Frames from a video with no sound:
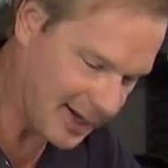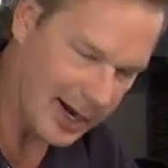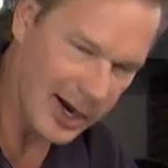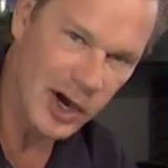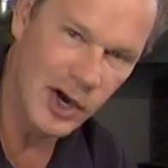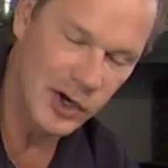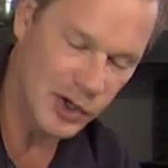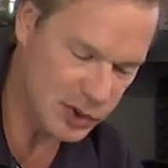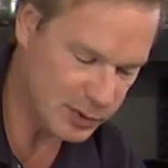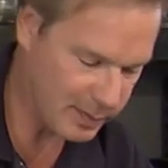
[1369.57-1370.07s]

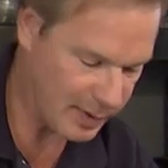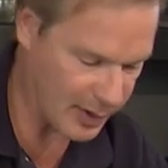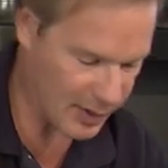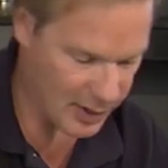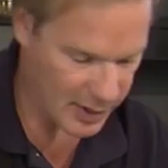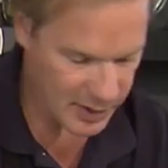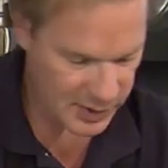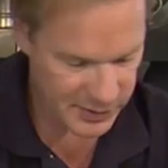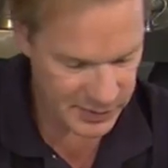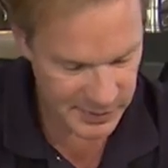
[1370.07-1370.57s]
heritage
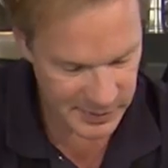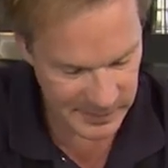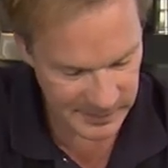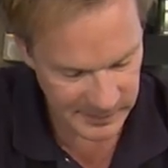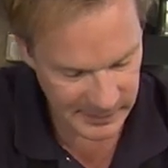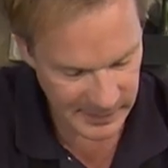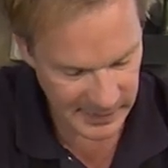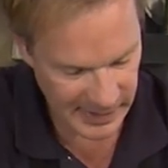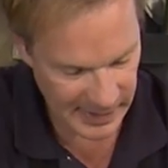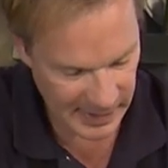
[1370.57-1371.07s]
birds
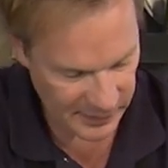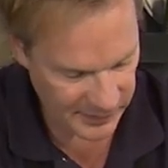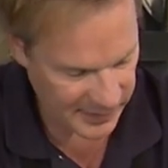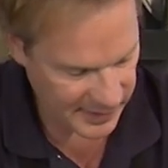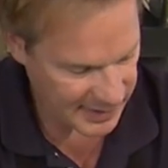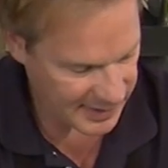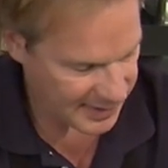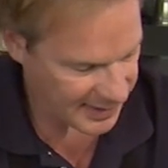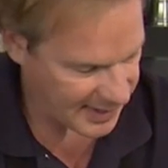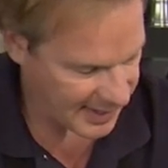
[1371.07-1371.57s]
out in the
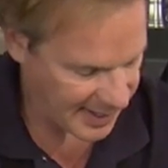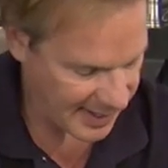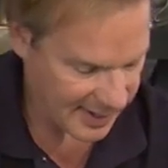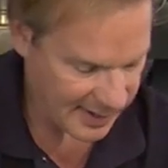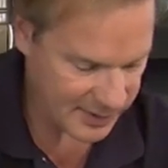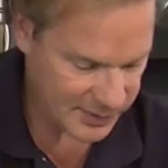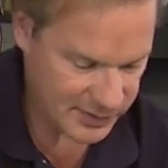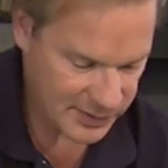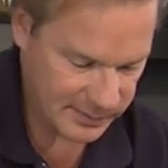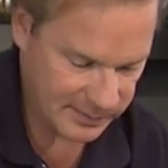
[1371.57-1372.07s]
hen
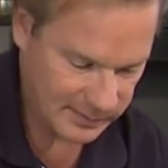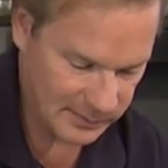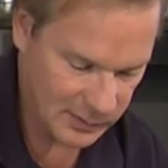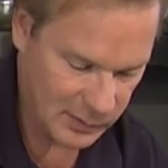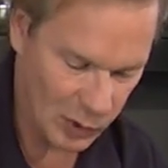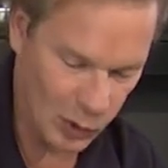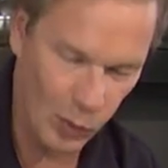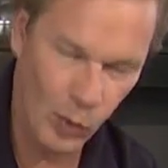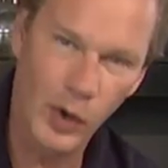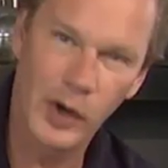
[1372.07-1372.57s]
house,
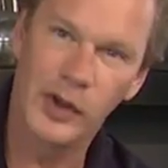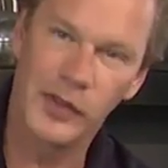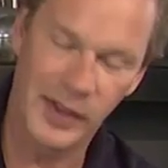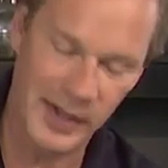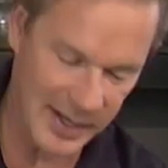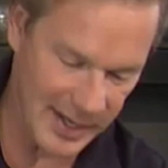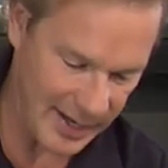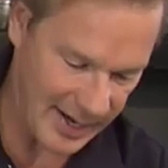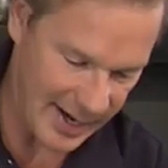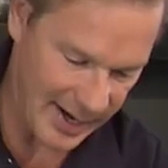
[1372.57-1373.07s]
or one of the
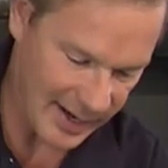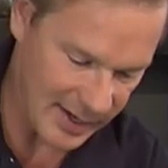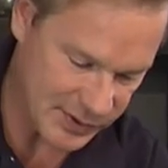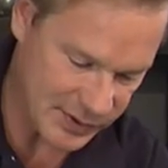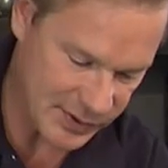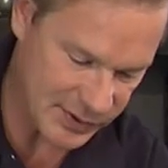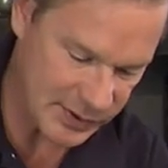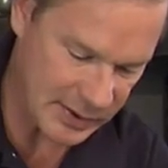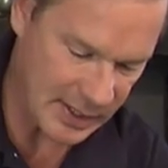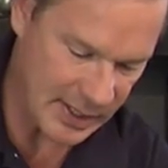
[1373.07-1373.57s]
hen
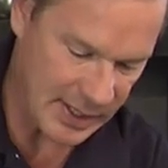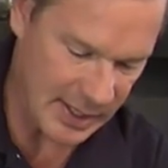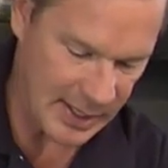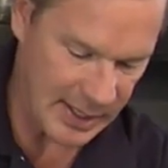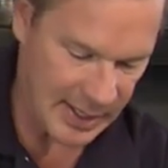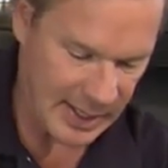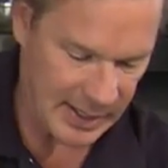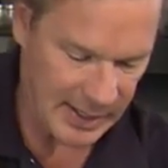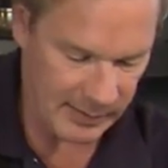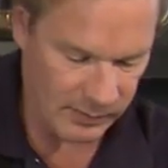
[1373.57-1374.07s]
houses.
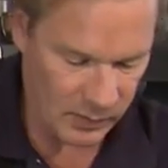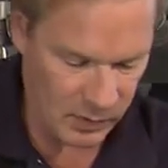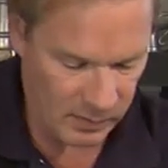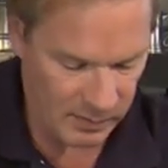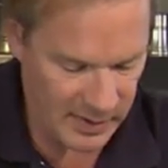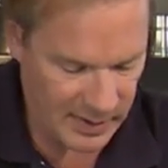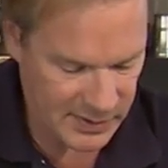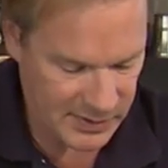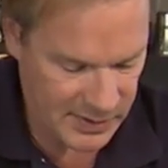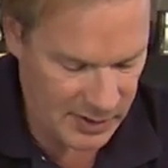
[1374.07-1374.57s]
I'm going to
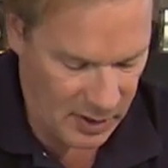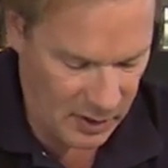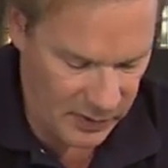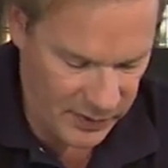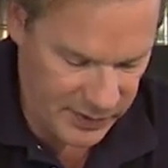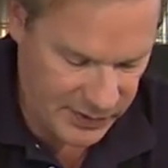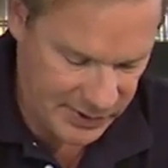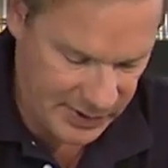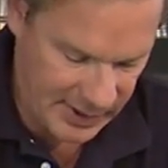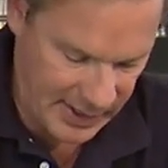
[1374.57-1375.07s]
mix all
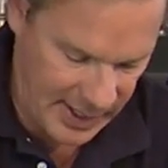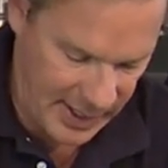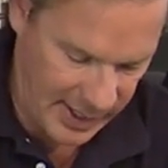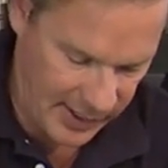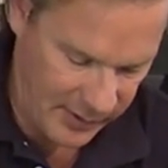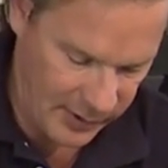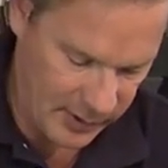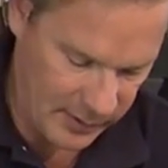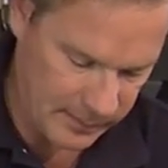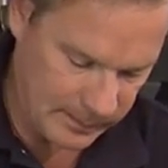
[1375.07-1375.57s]
this
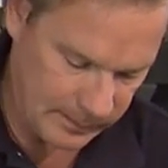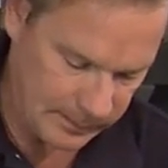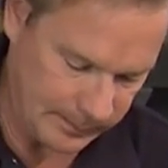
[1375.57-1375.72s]
together.